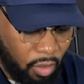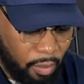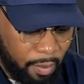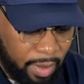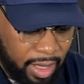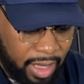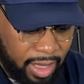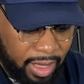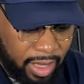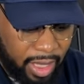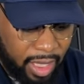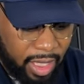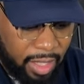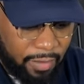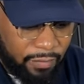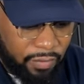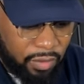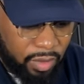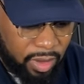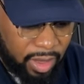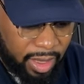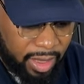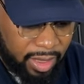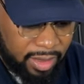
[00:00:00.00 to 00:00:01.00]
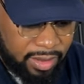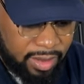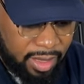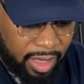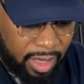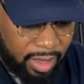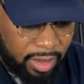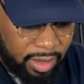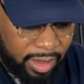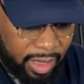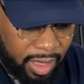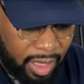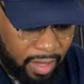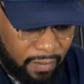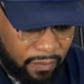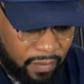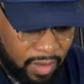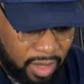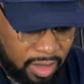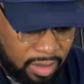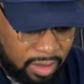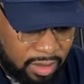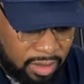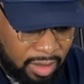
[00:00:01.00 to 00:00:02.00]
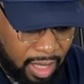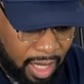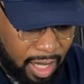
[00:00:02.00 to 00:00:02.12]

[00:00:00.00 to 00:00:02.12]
And again, if you, like I said, canvas,